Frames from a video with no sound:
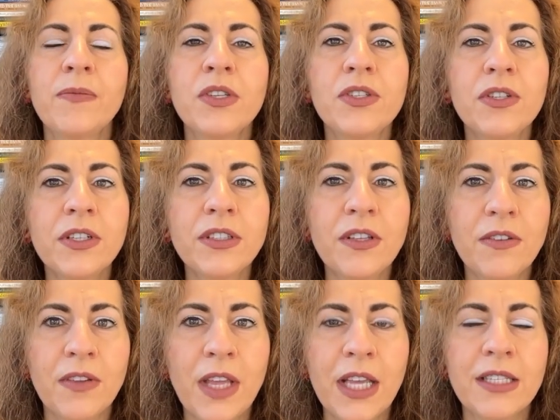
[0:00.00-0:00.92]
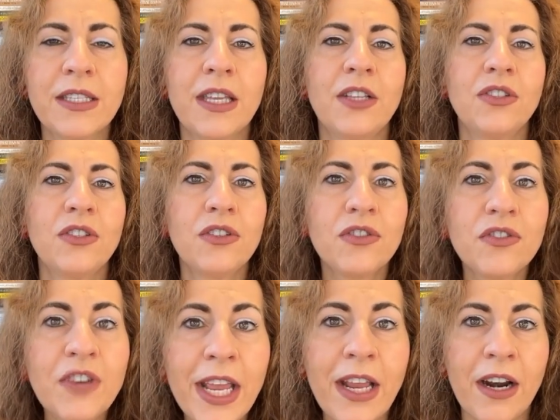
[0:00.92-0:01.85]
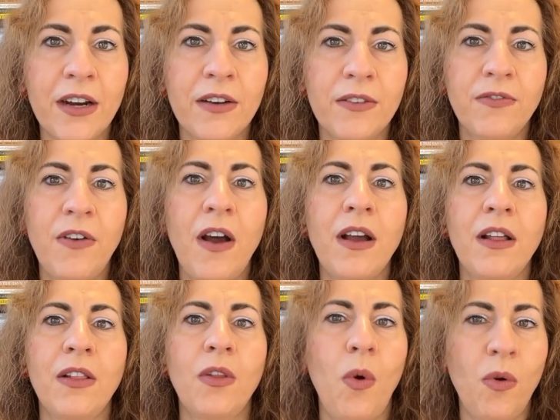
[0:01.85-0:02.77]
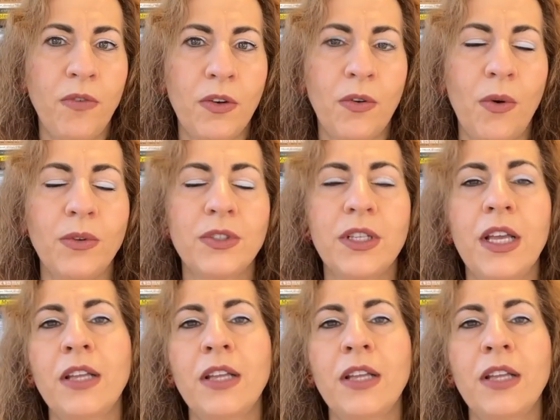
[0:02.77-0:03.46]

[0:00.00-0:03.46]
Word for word: Certain things can trigger fungal overgrowth,